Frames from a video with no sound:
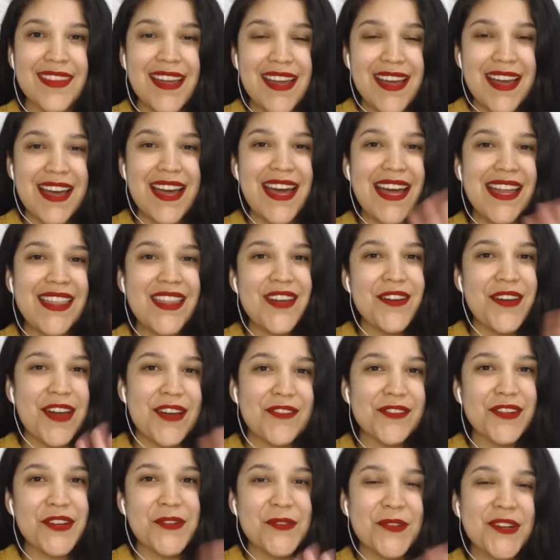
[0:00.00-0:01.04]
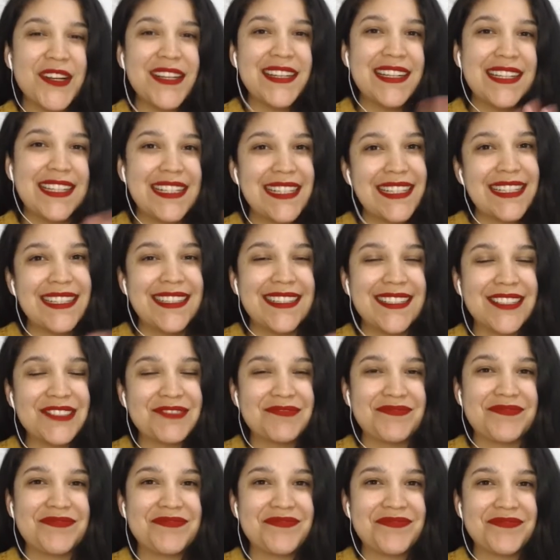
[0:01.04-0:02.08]
Hello everyone,
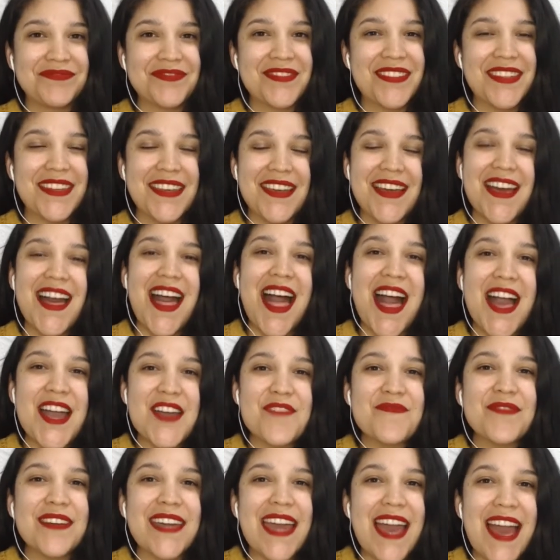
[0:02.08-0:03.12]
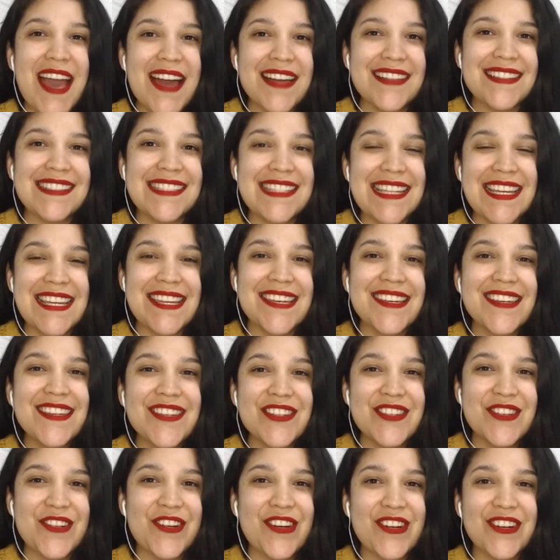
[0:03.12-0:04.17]
I'm Cassie,
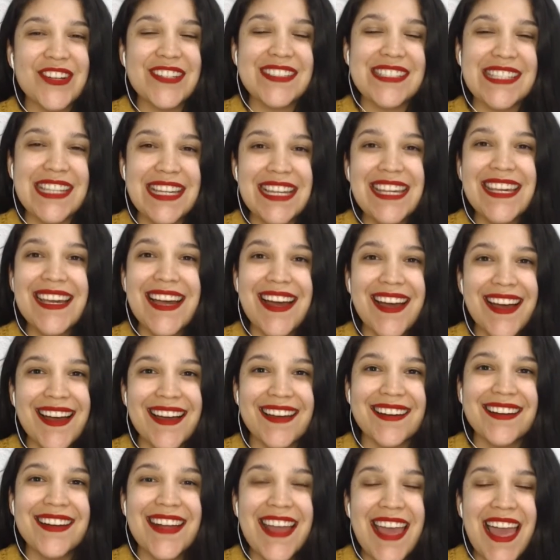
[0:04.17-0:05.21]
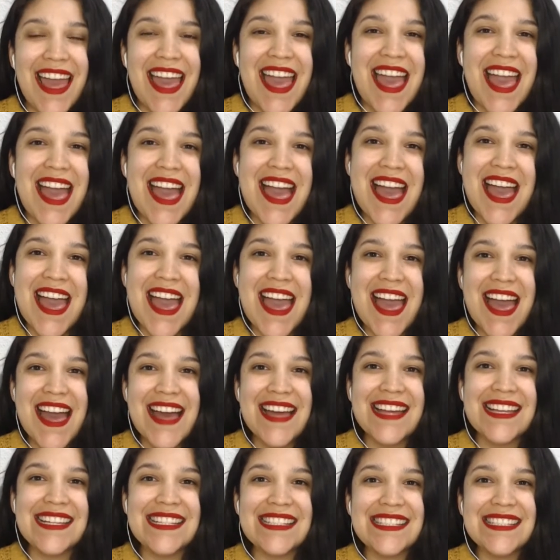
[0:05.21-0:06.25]
your auxiliar,
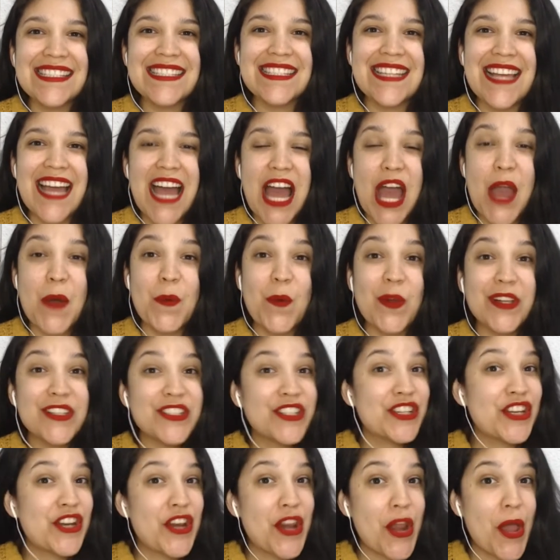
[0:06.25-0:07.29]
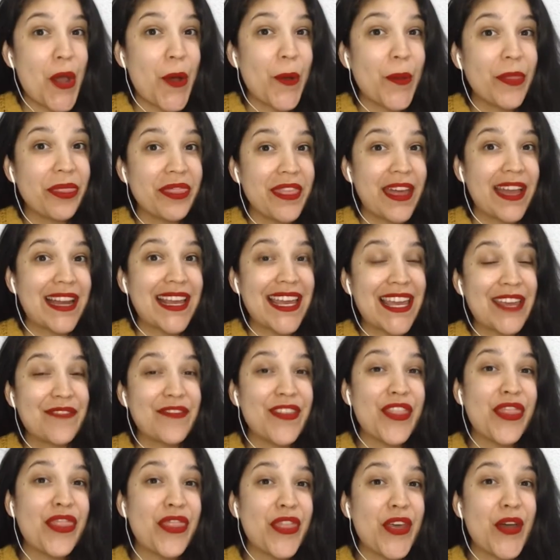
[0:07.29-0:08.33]
and I want you to know that
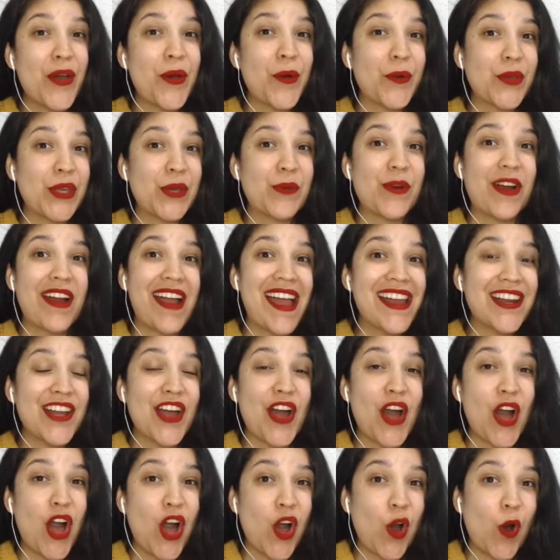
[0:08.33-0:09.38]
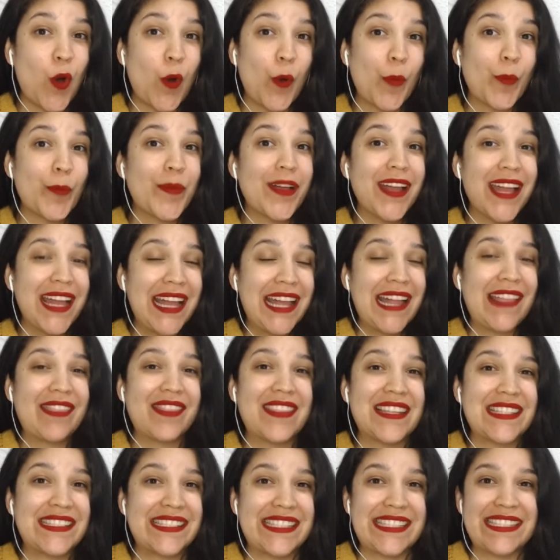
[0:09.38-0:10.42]
even though you are at home,
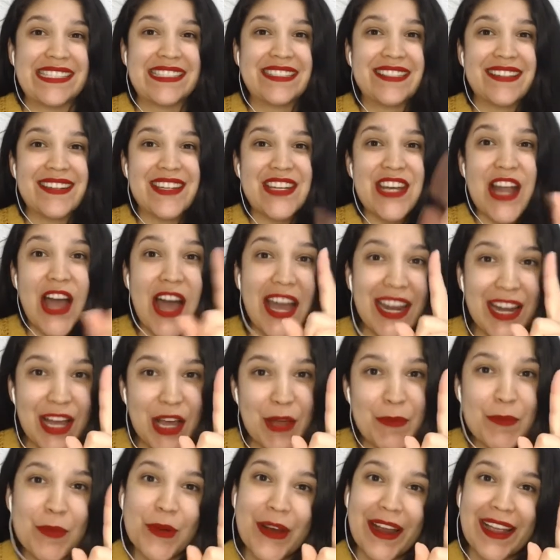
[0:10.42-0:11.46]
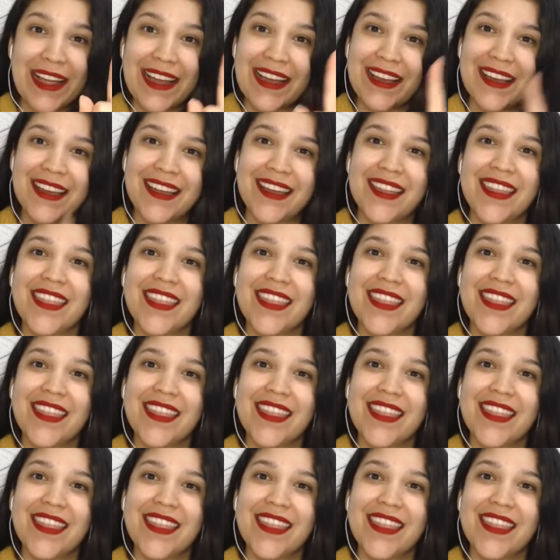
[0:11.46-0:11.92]
this is not a break.